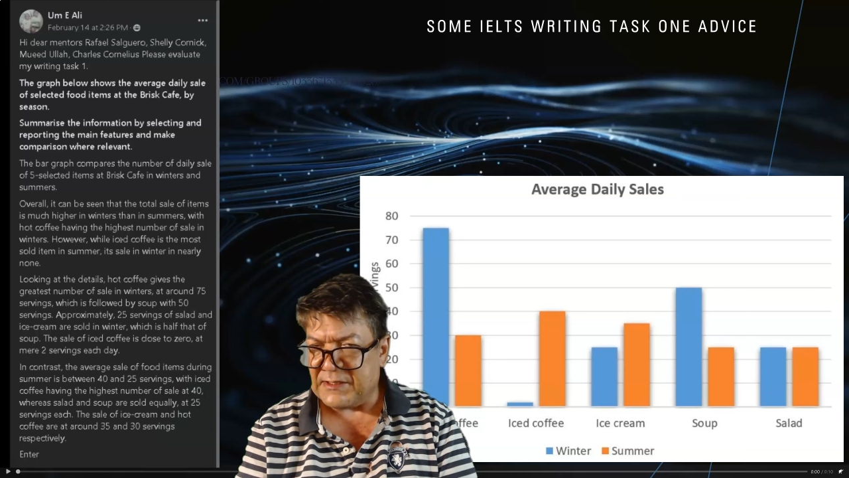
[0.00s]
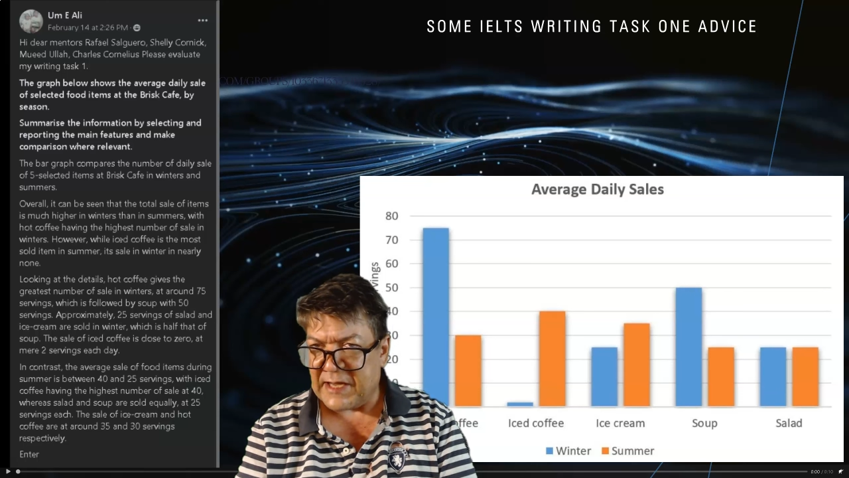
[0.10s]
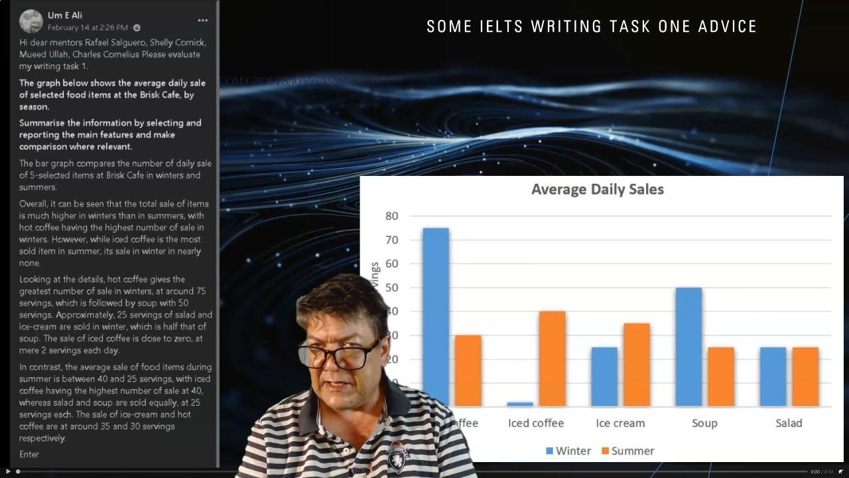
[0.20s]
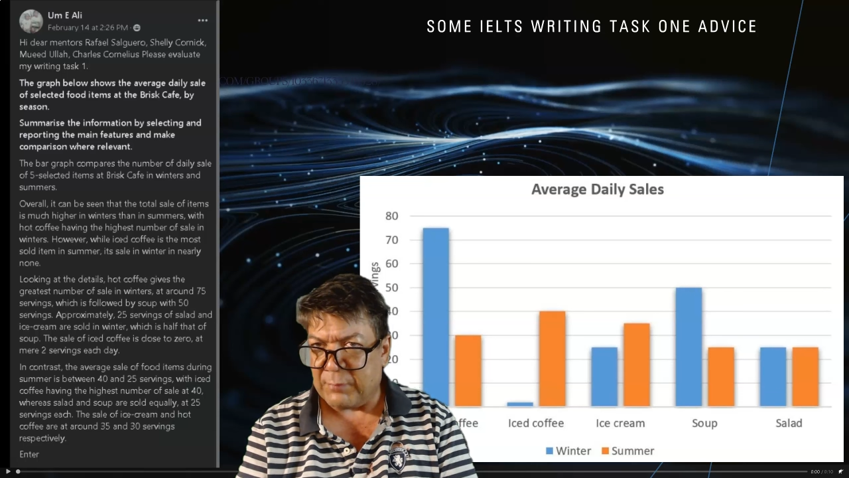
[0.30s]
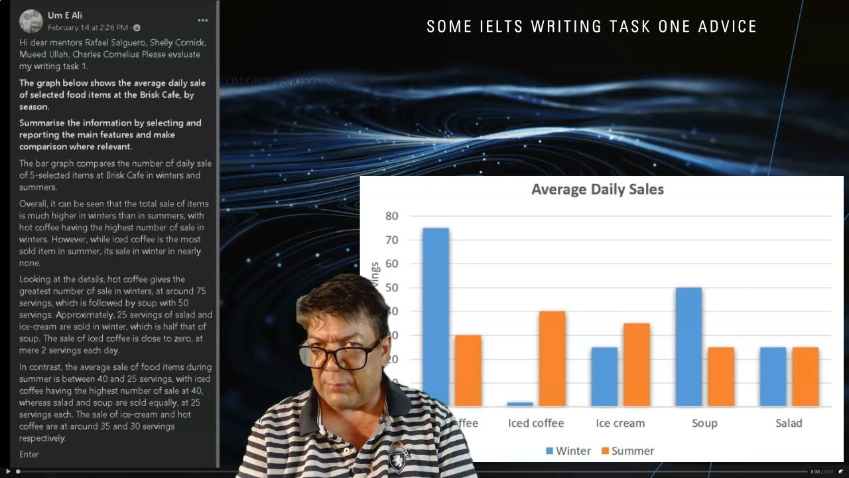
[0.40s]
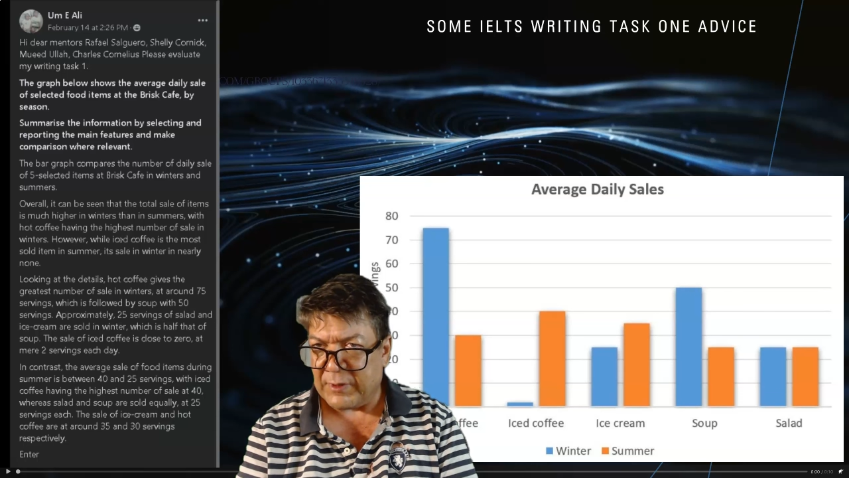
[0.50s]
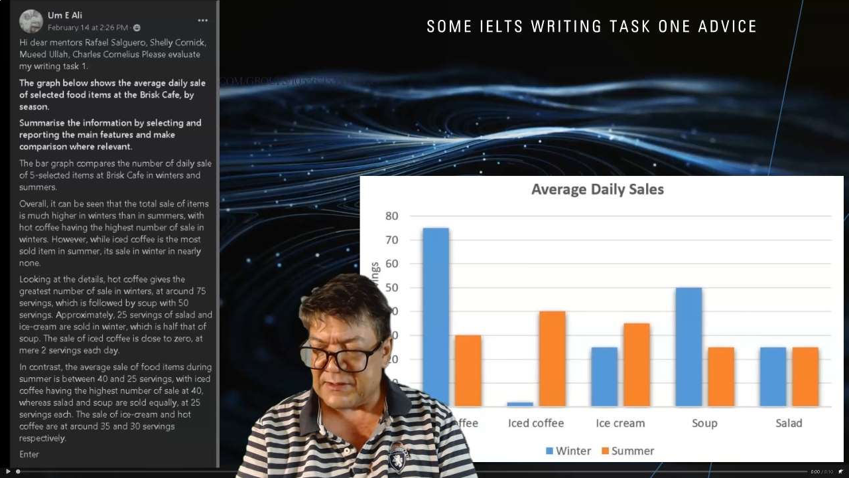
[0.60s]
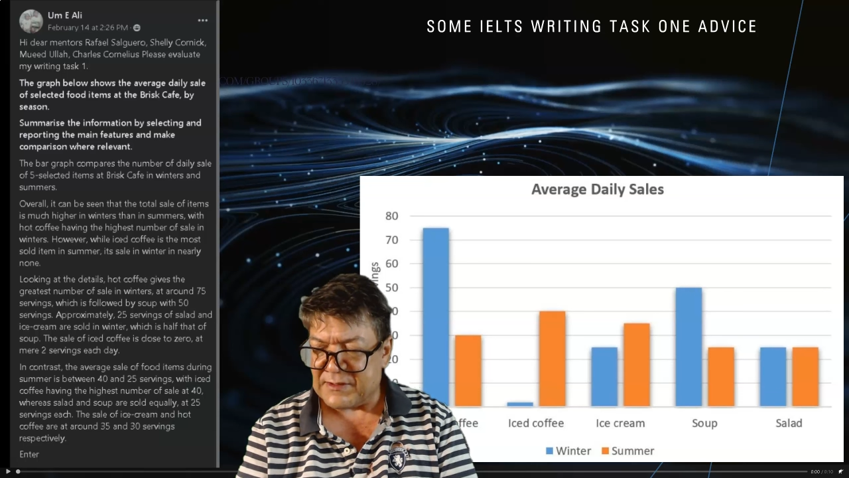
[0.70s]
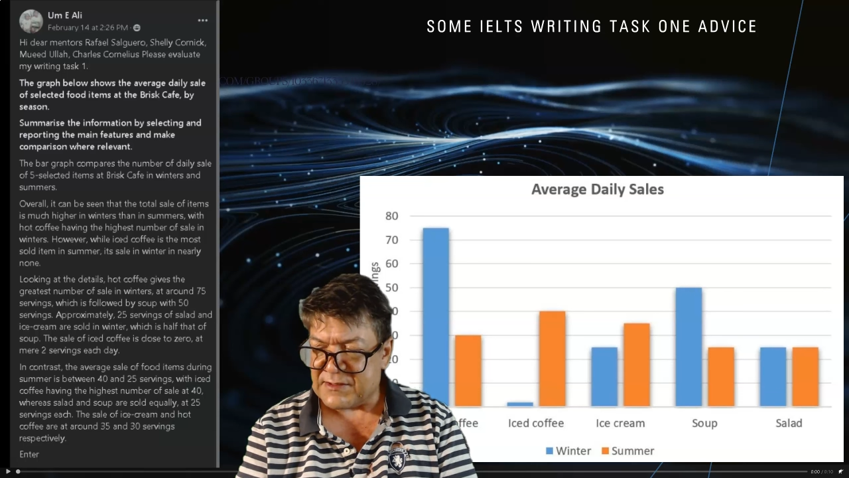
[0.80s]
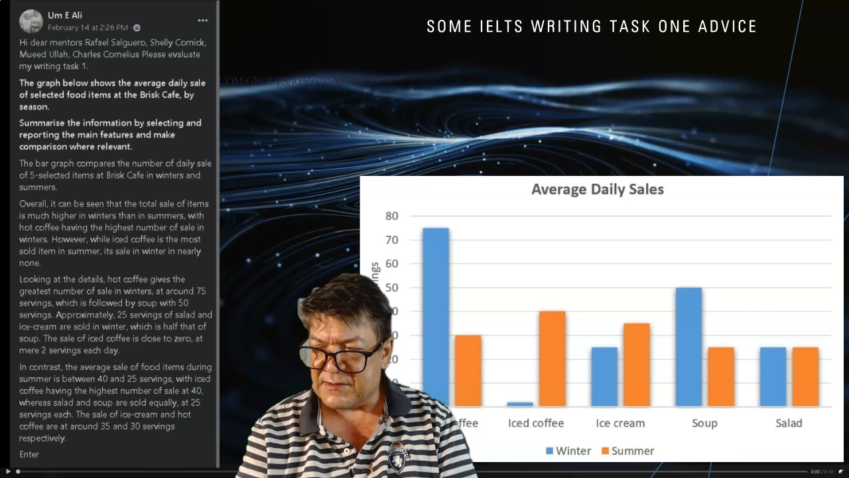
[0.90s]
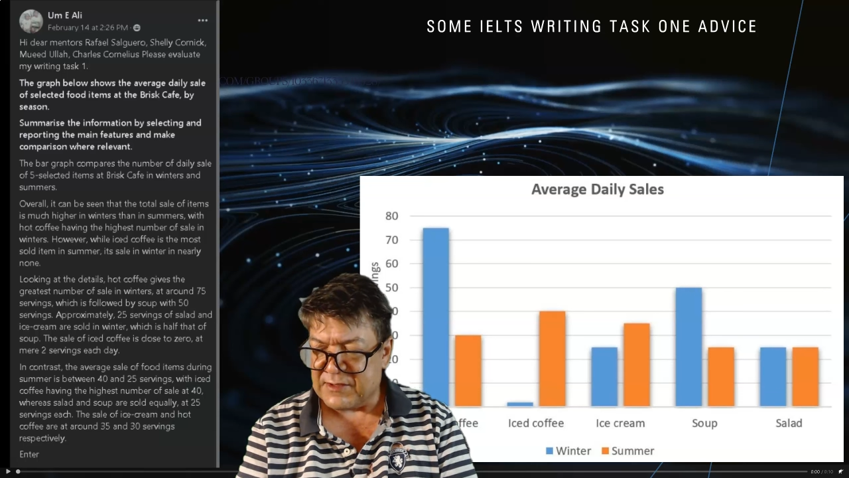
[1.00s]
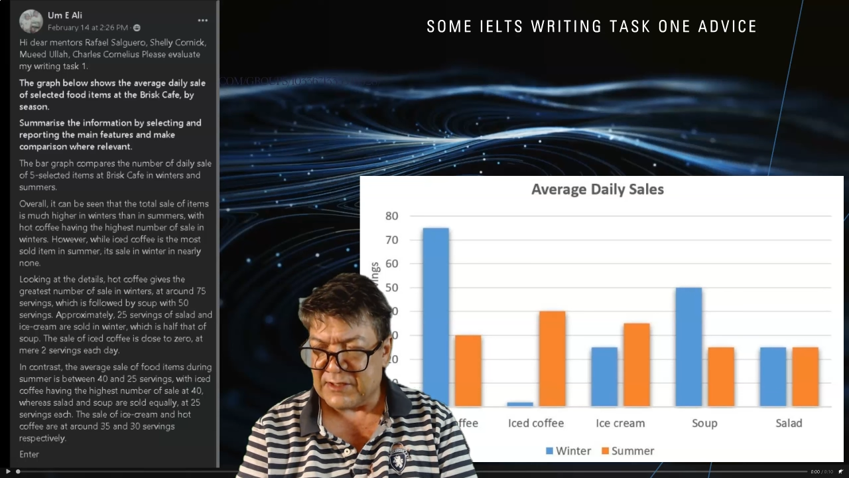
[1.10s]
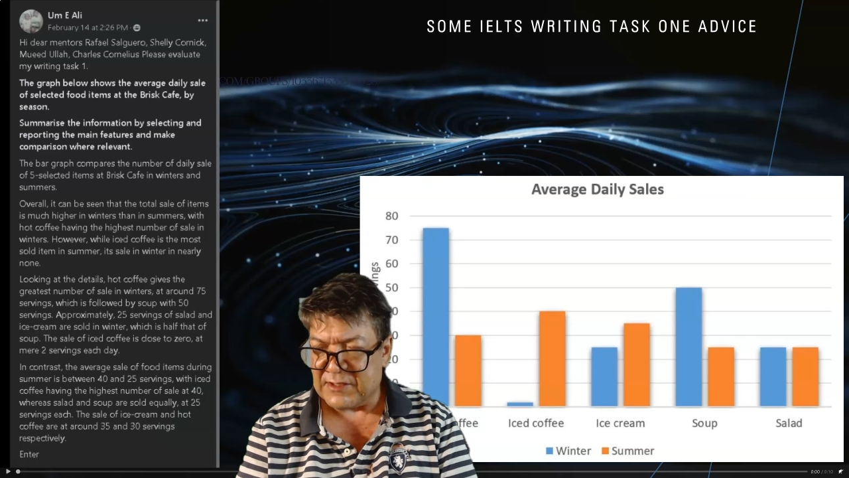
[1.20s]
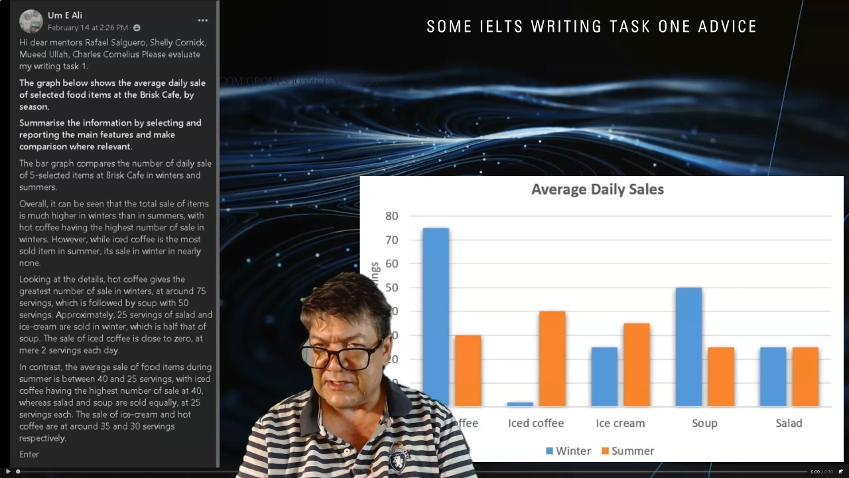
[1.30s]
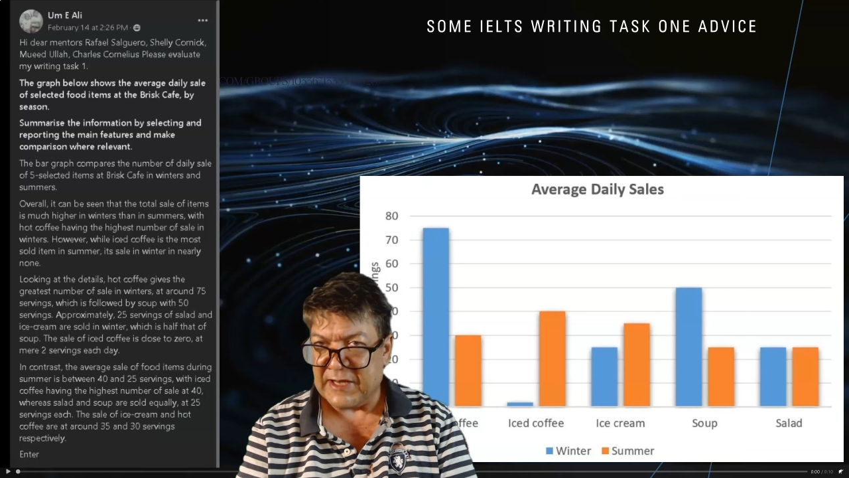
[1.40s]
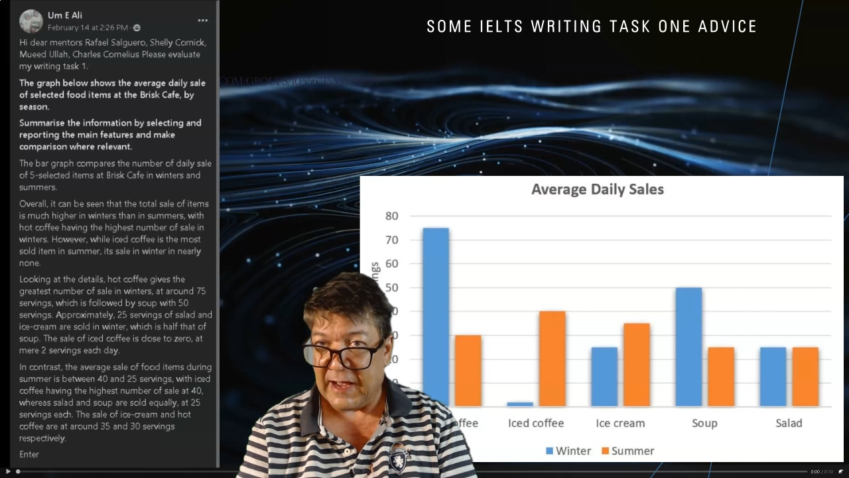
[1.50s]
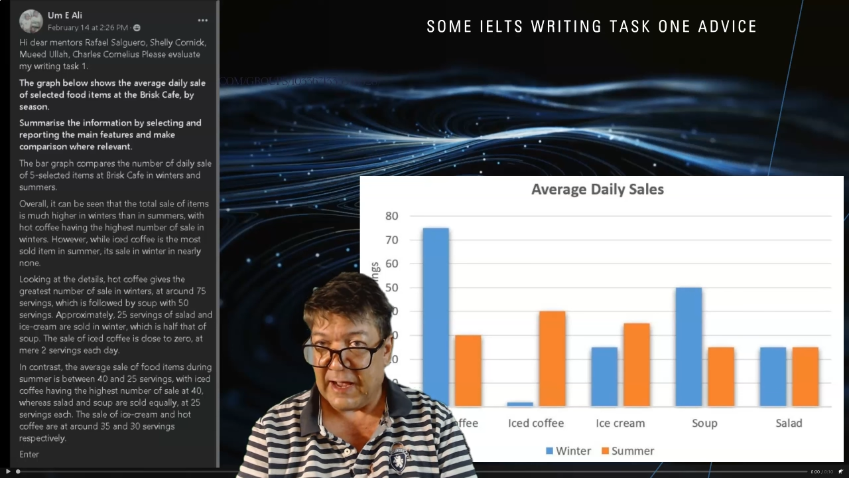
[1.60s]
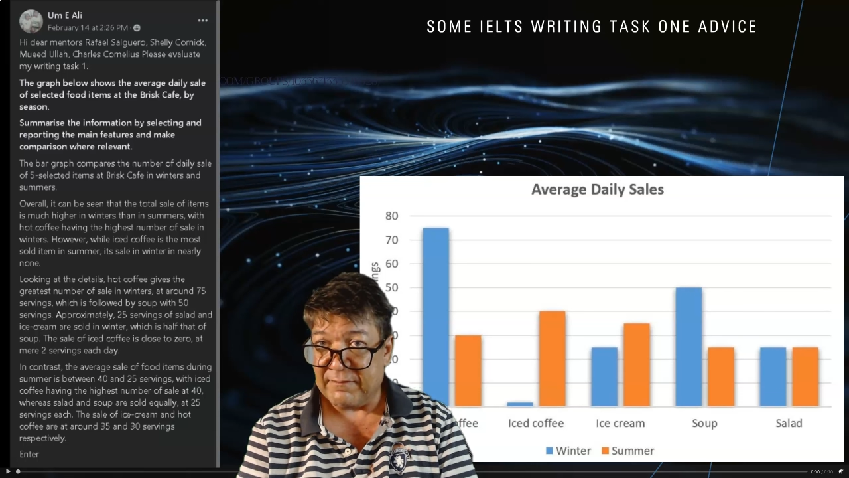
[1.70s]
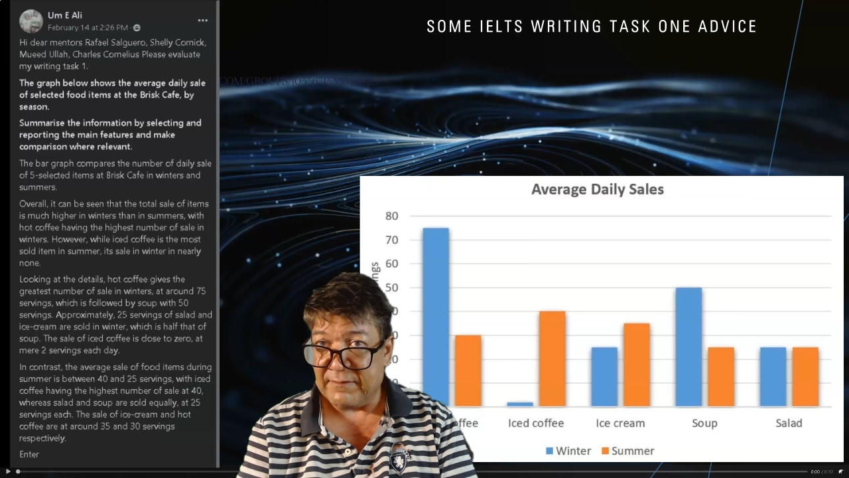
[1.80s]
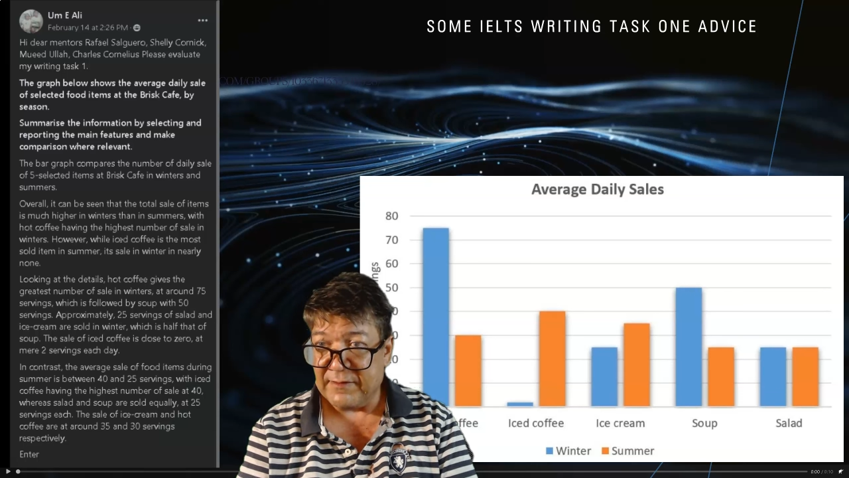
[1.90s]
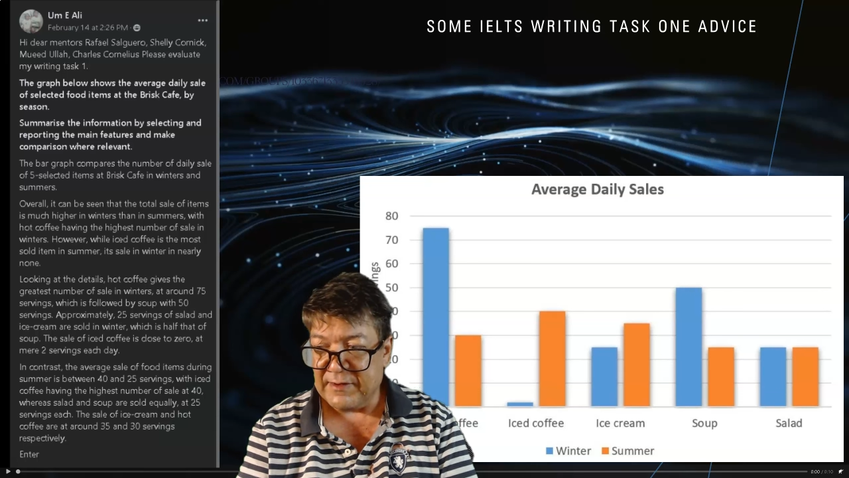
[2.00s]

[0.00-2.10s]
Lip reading: data points does it have?